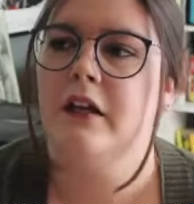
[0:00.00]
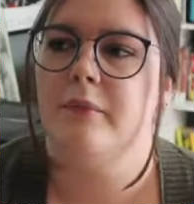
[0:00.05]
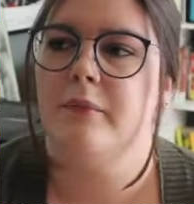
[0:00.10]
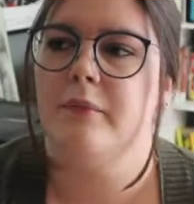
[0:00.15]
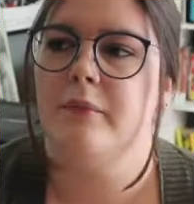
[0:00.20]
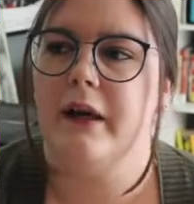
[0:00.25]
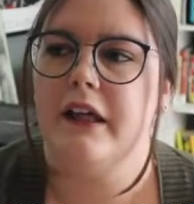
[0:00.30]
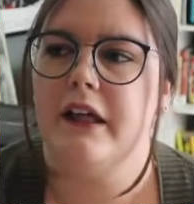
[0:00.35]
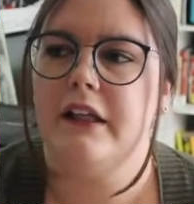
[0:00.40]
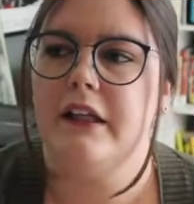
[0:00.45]

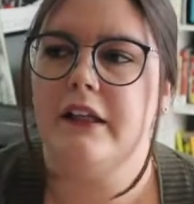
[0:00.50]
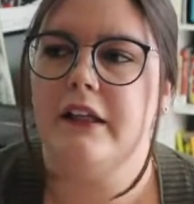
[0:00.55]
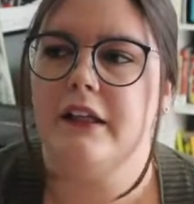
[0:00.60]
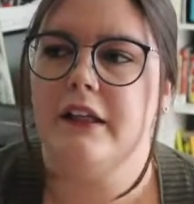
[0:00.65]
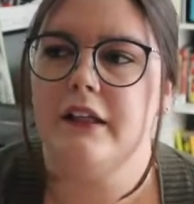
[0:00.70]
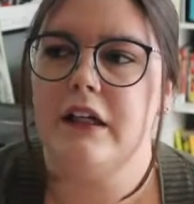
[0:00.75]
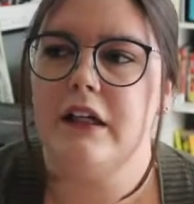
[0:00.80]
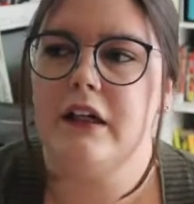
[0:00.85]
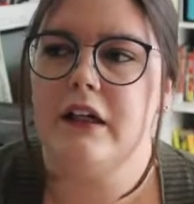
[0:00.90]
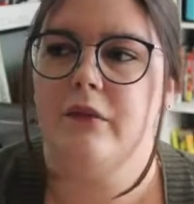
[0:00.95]
But
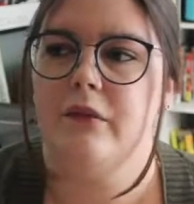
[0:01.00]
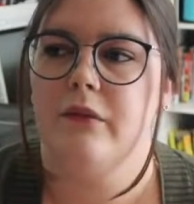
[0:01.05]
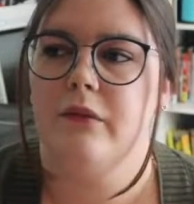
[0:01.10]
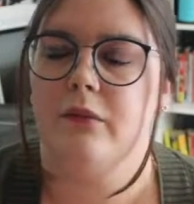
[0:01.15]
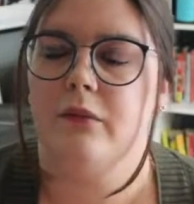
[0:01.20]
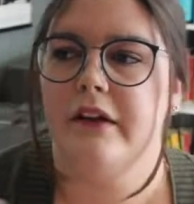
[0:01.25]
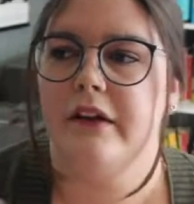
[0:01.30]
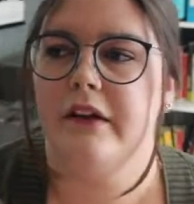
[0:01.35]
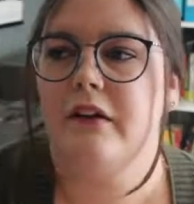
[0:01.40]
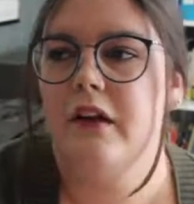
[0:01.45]

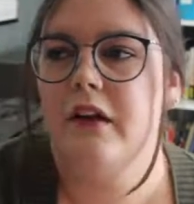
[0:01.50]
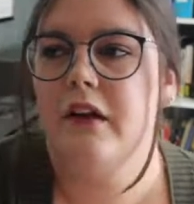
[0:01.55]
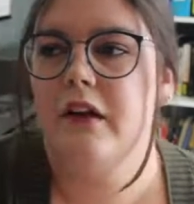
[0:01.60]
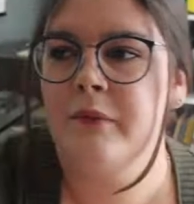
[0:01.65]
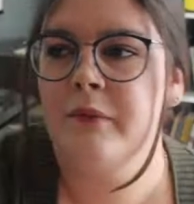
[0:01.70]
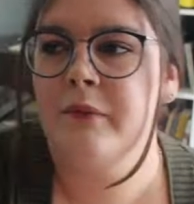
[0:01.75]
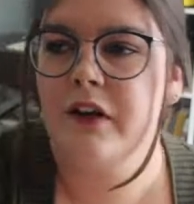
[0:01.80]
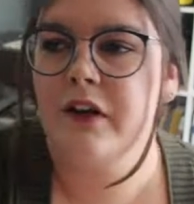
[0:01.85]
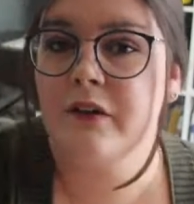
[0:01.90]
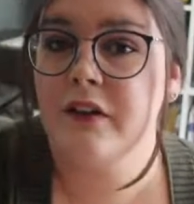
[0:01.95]
what I
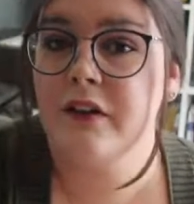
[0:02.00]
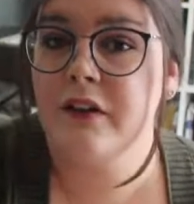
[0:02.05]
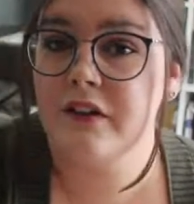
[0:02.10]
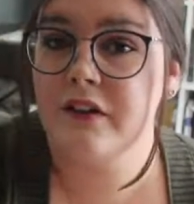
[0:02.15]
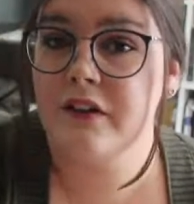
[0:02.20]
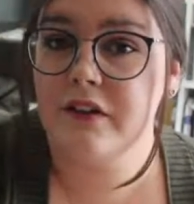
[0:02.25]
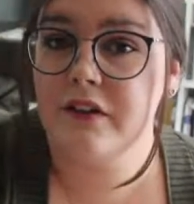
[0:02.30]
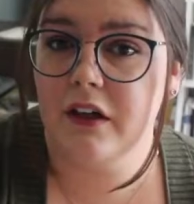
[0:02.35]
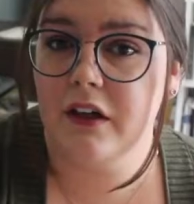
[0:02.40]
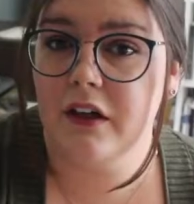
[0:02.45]
am going to
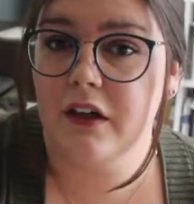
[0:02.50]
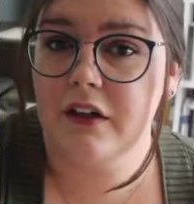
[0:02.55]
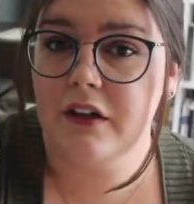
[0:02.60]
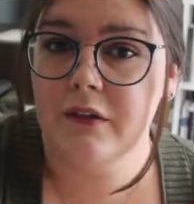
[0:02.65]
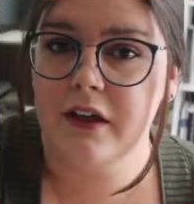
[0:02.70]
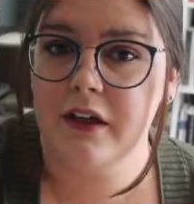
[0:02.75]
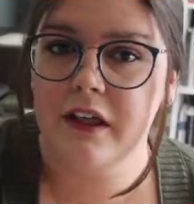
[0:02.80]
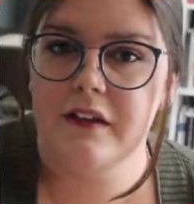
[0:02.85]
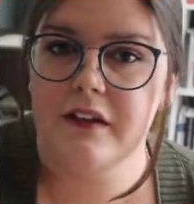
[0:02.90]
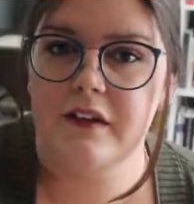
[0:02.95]
start
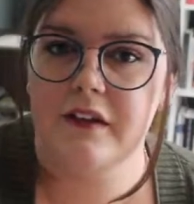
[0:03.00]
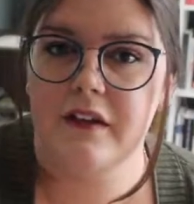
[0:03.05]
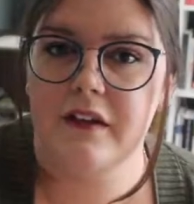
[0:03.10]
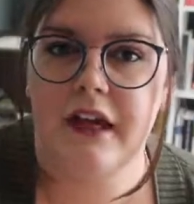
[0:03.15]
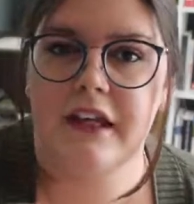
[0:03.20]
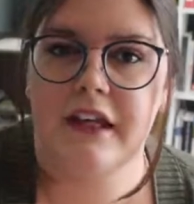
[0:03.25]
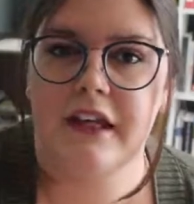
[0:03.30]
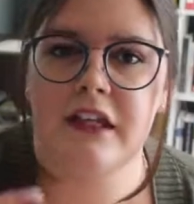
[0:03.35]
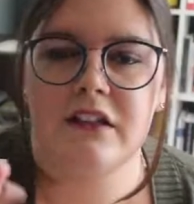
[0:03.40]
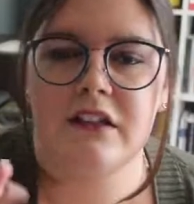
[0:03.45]
doing is
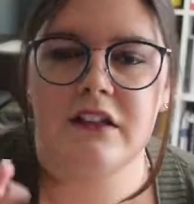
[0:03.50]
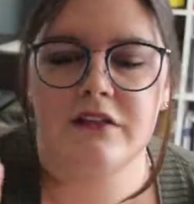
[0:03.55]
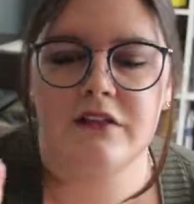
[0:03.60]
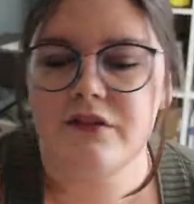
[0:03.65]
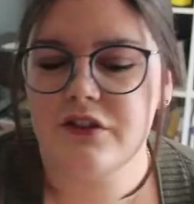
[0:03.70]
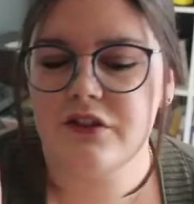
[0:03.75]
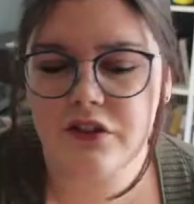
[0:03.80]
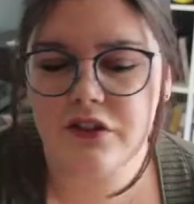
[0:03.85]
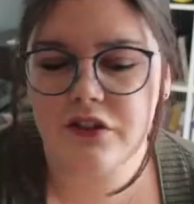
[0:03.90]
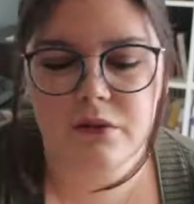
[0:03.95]
I can
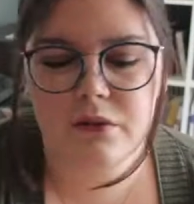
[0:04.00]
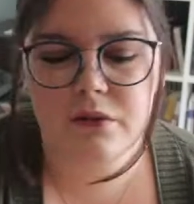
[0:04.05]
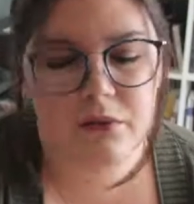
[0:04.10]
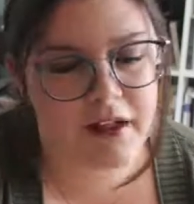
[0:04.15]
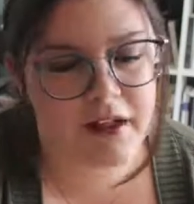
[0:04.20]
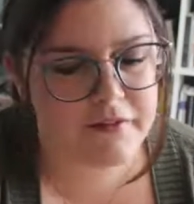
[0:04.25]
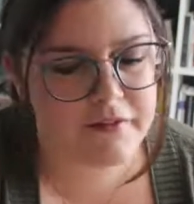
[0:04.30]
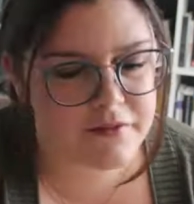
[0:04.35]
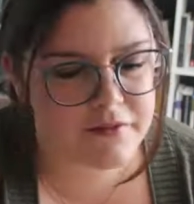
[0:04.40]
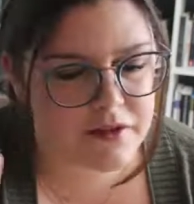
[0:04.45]
do
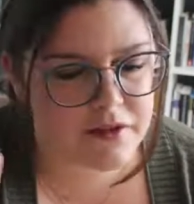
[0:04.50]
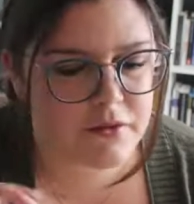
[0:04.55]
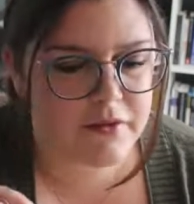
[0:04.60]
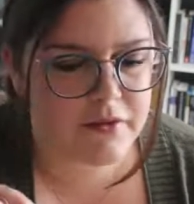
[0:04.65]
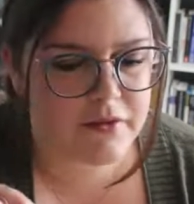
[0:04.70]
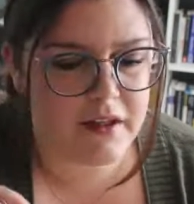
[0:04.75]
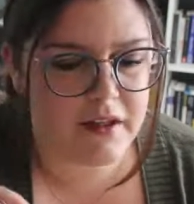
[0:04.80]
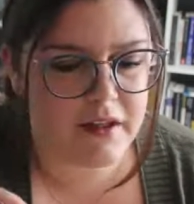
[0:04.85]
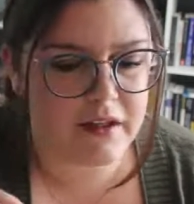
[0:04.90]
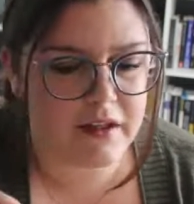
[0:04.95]
one of two
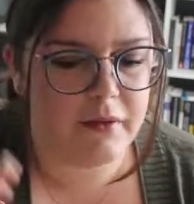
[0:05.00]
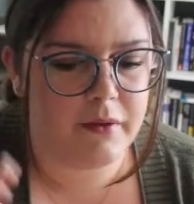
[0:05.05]
things.